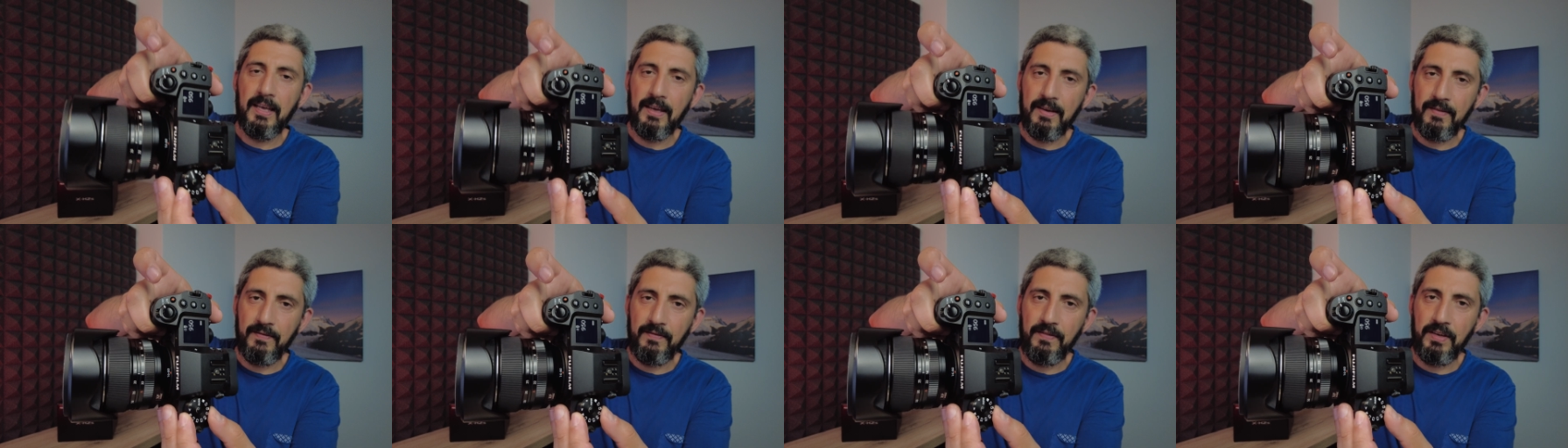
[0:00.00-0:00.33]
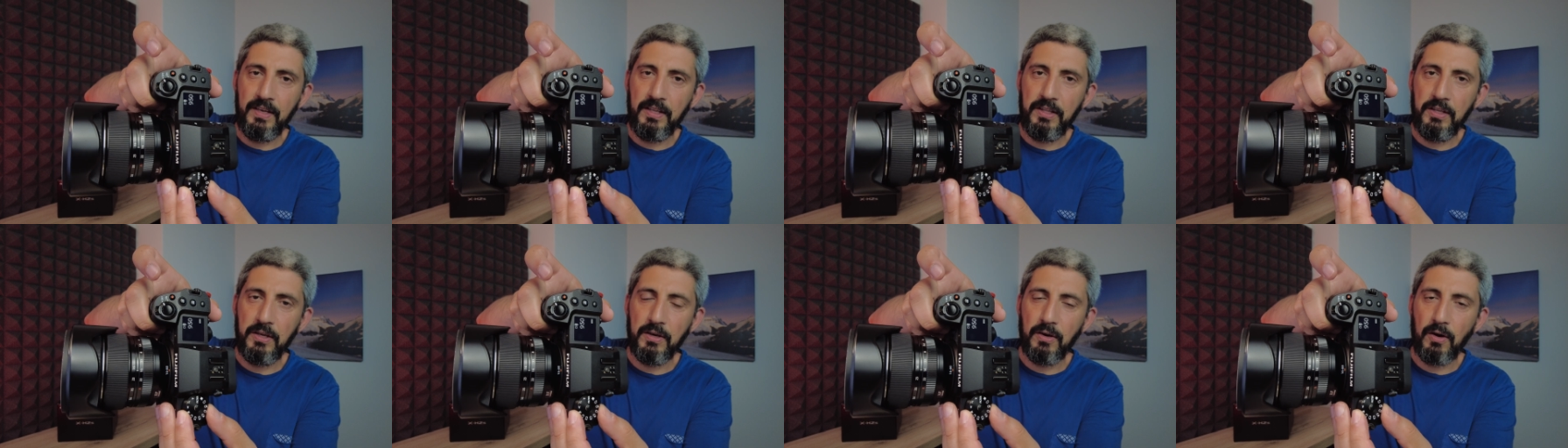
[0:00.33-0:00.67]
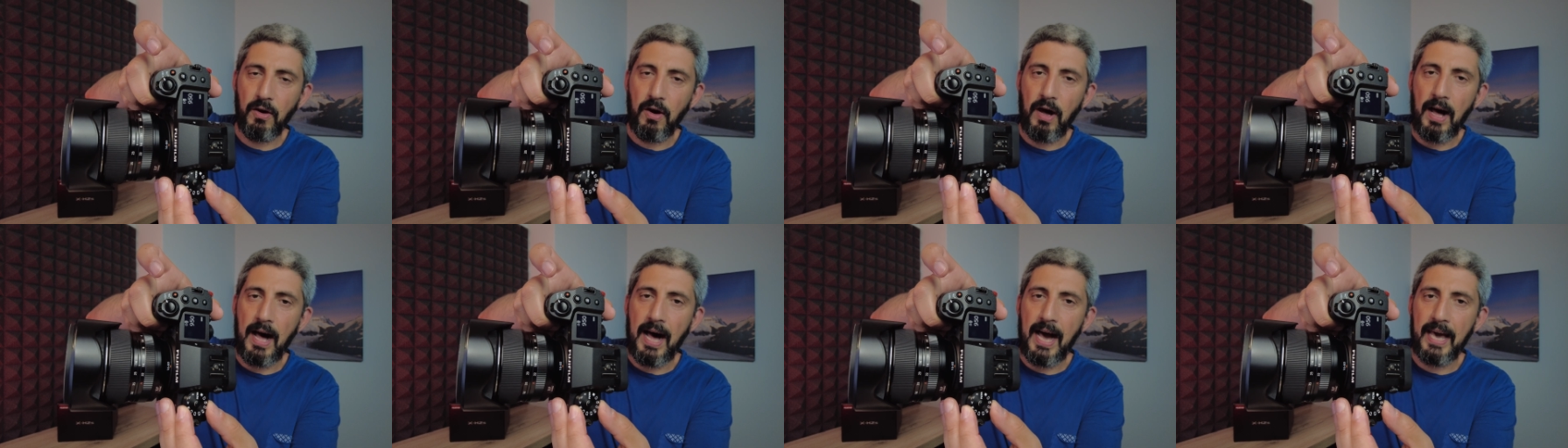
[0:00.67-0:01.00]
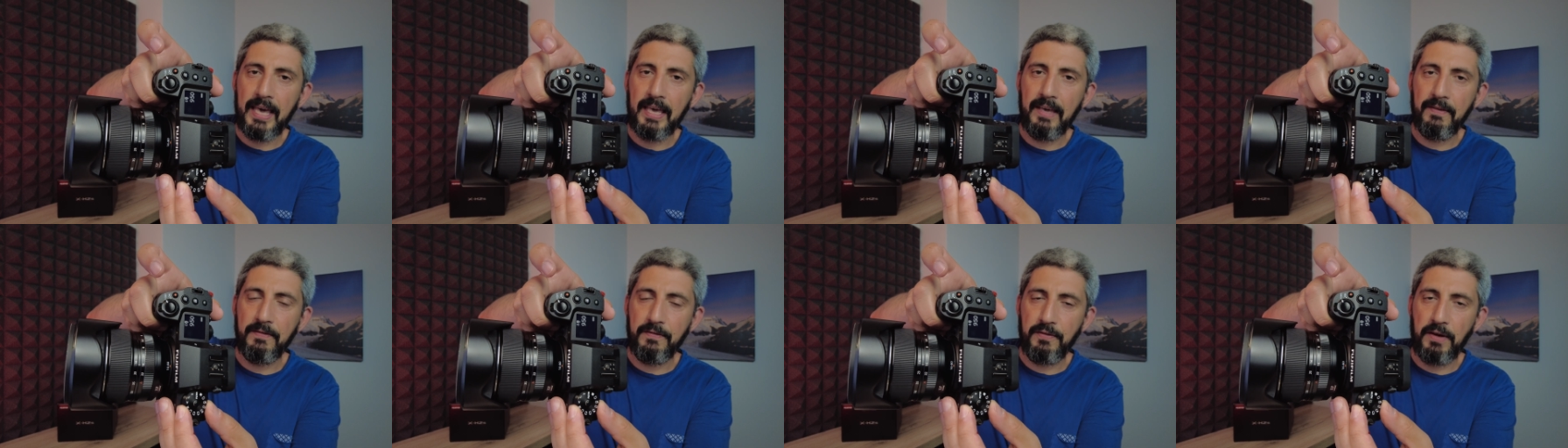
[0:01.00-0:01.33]
video
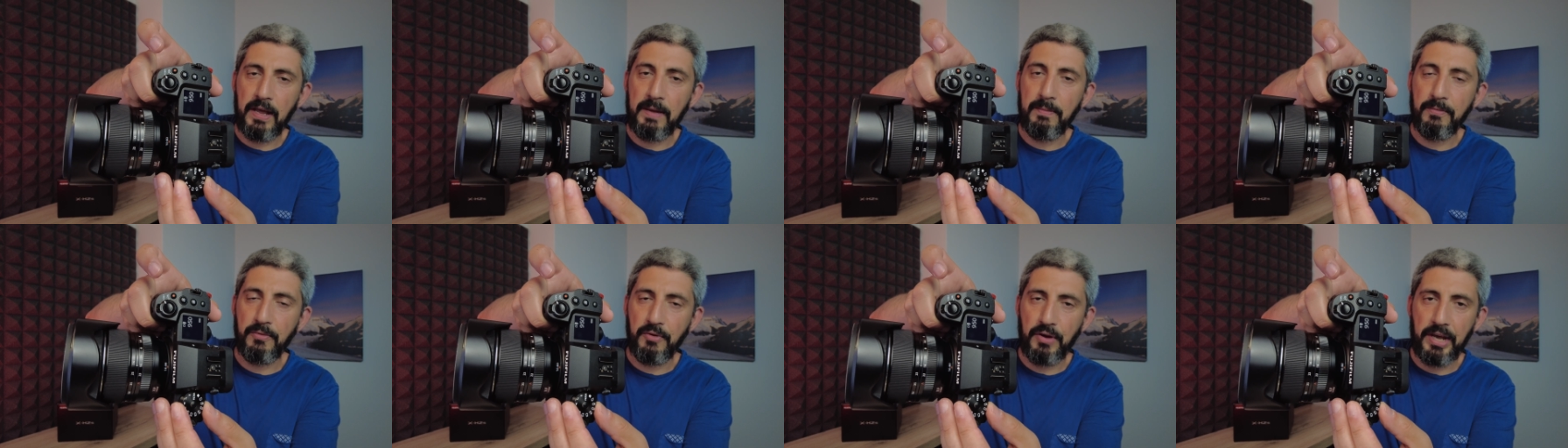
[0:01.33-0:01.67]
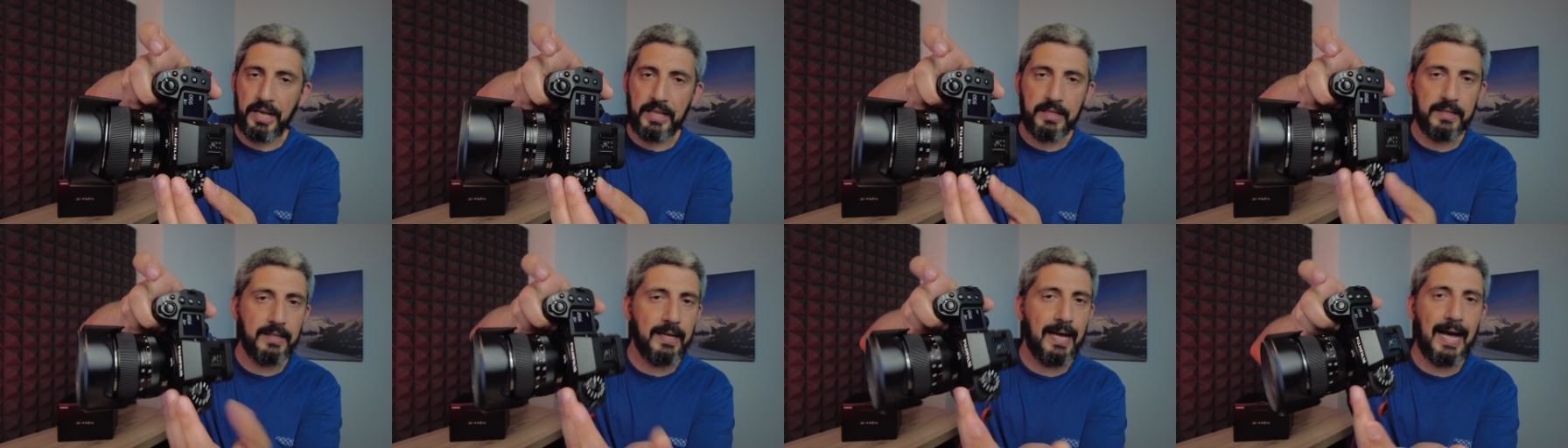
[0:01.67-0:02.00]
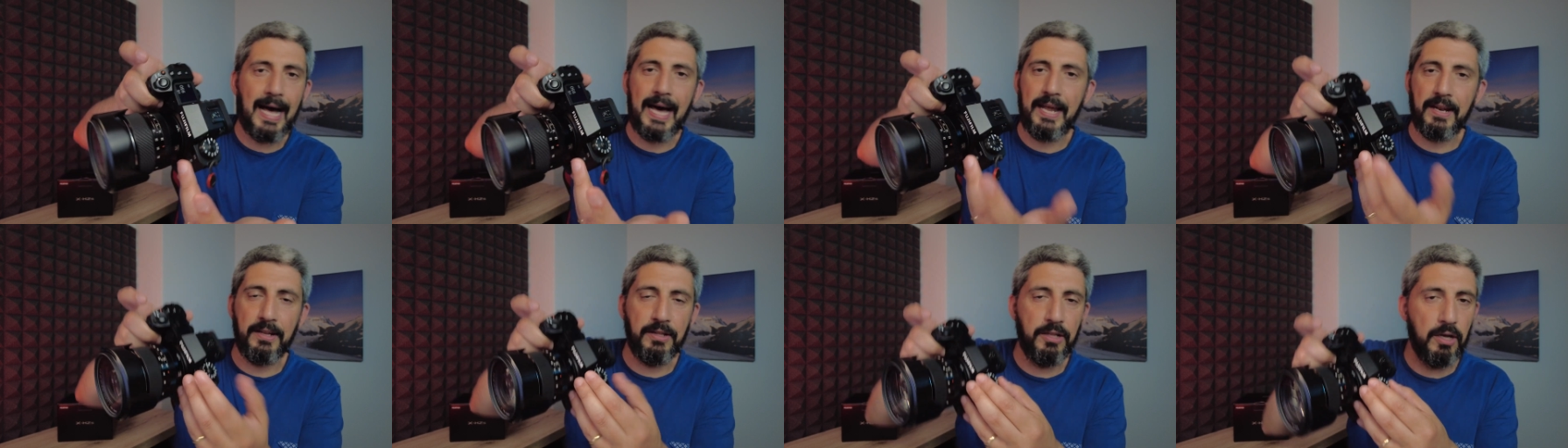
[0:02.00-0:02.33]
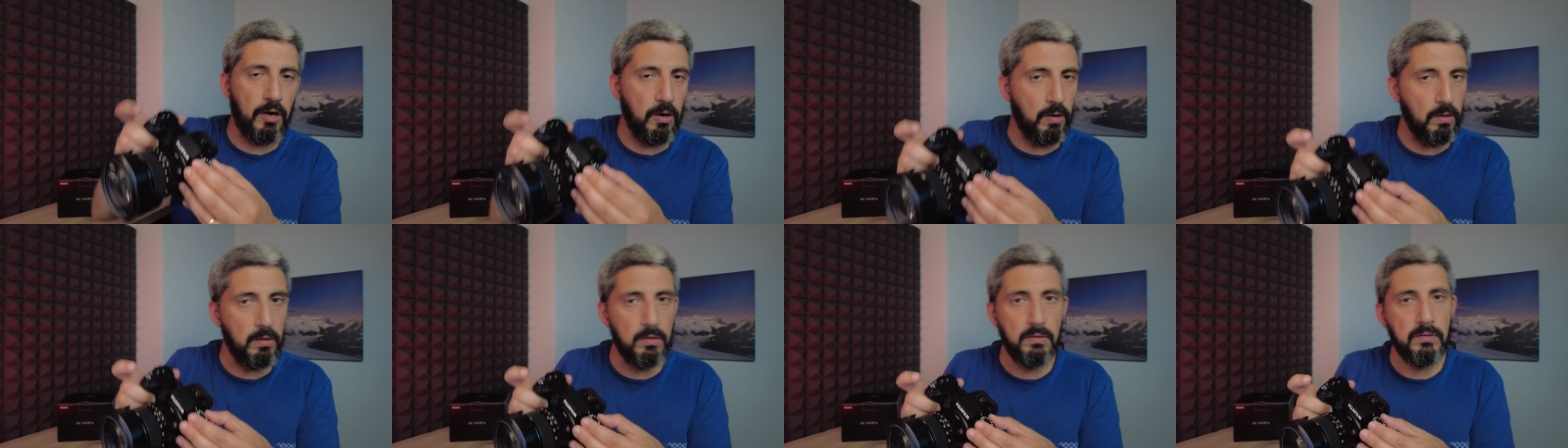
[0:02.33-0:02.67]
high frame rate. I don't
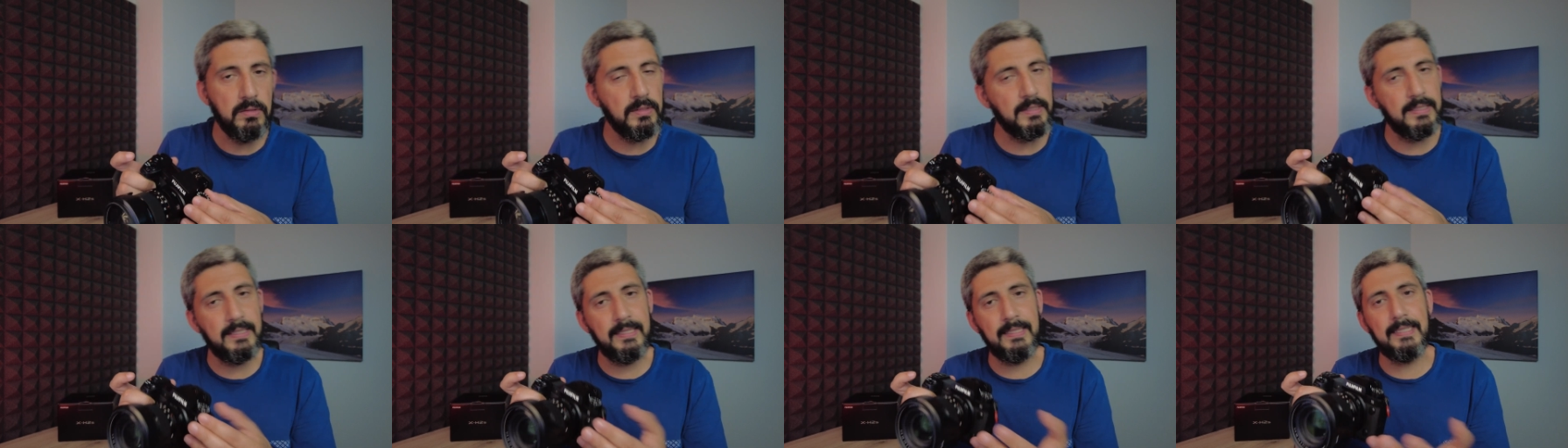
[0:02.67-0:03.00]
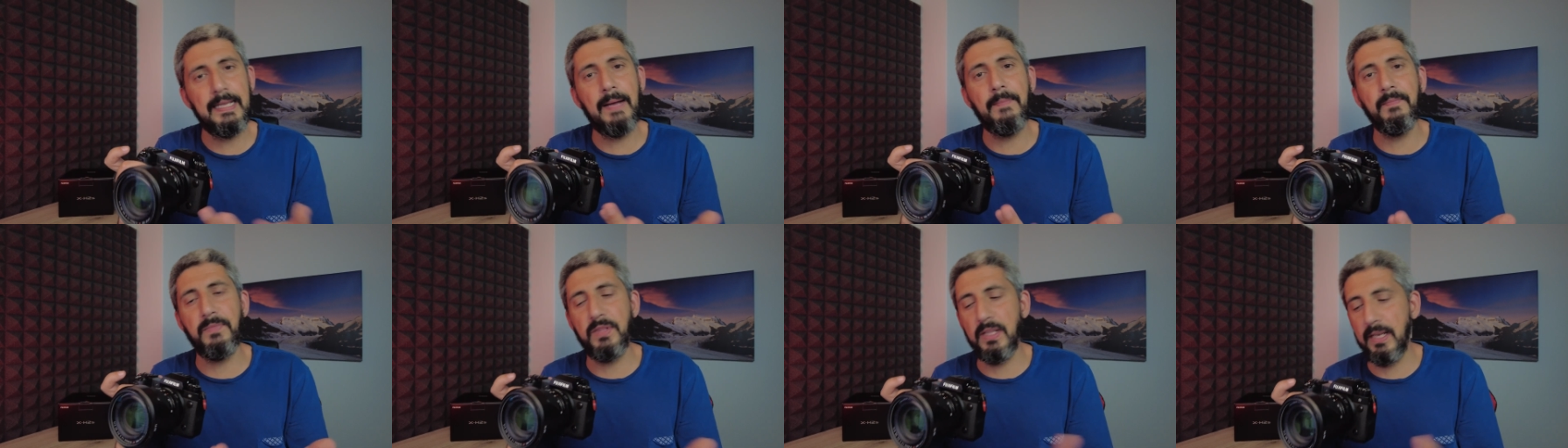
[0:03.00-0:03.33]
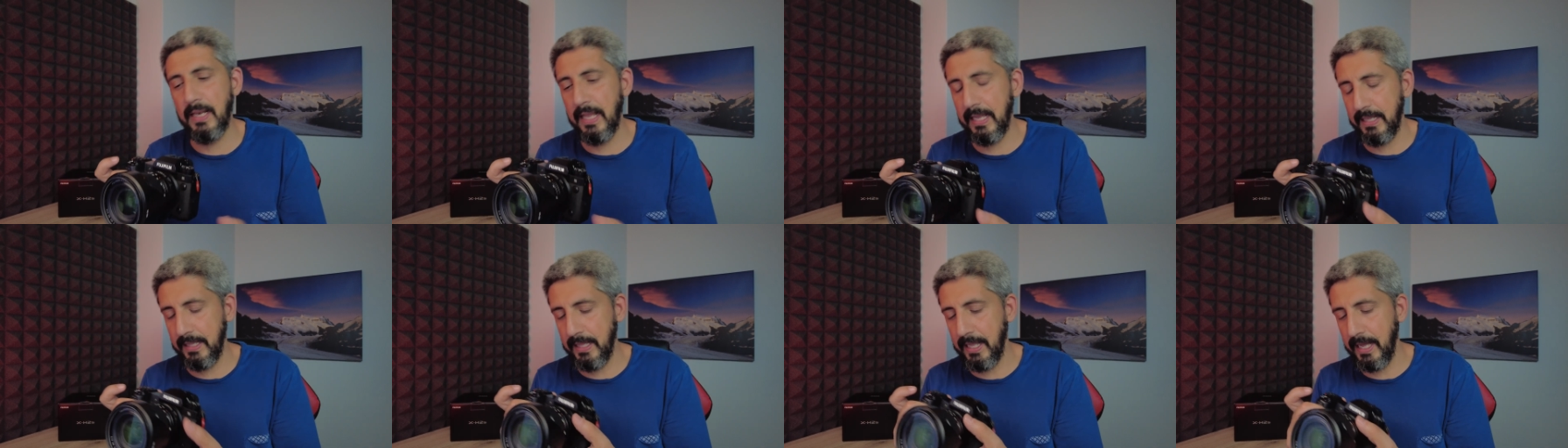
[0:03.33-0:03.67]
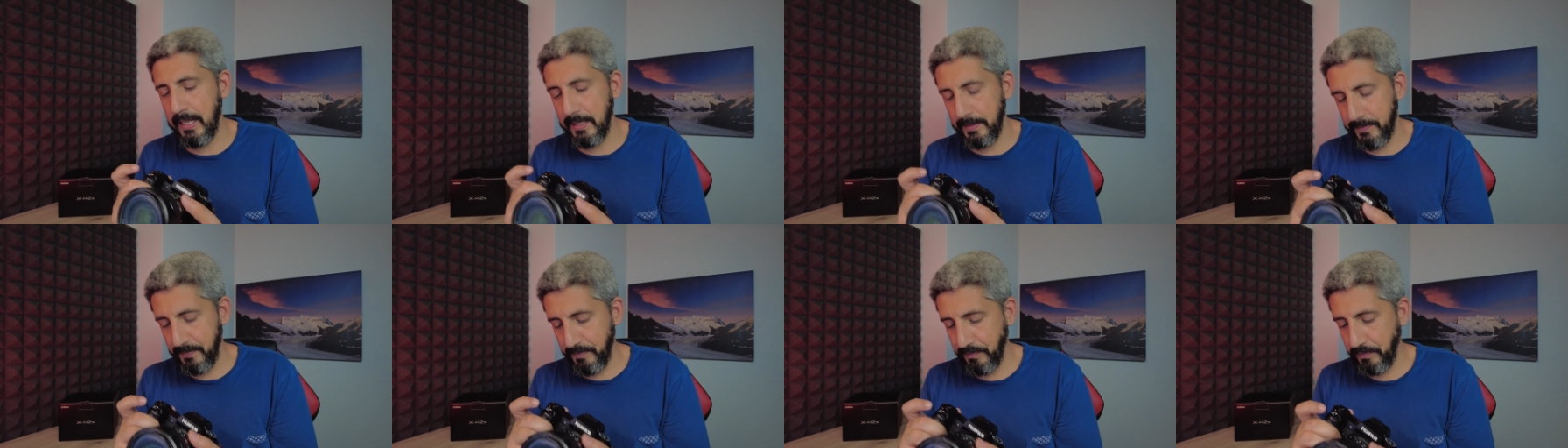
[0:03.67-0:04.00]
know, something like
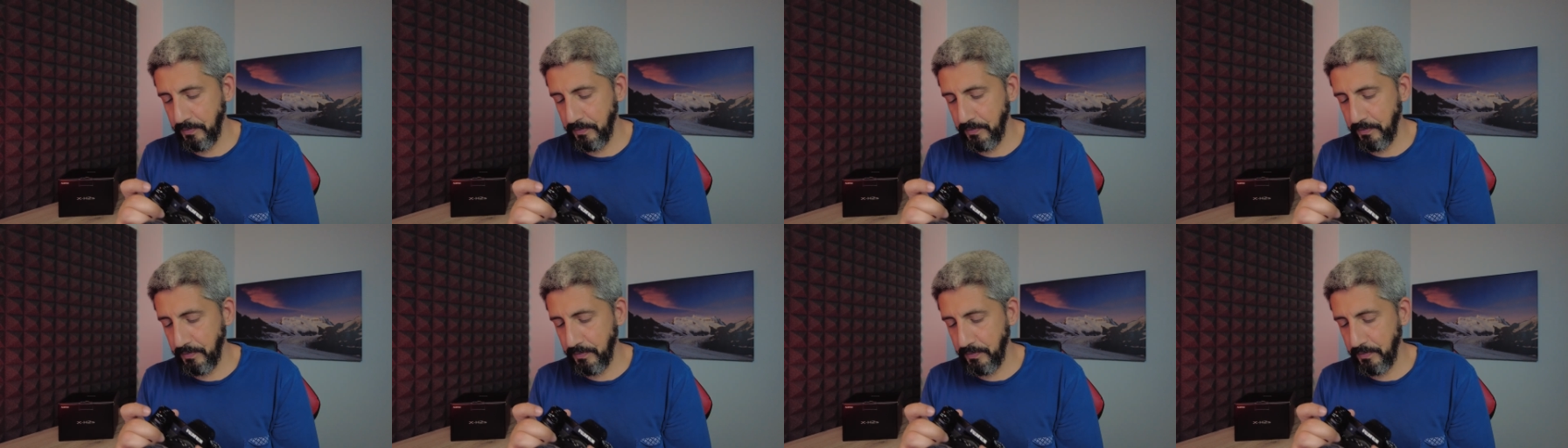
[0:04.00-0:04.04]
that.